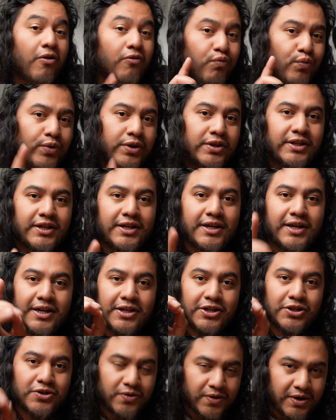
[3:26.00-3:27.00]
really
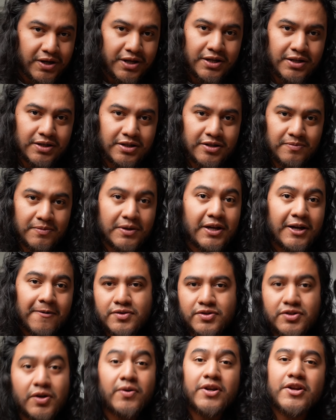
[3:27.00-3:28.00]
intriguing to me.
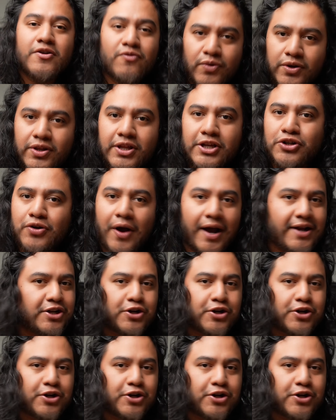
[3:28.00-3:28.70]
Sony really tried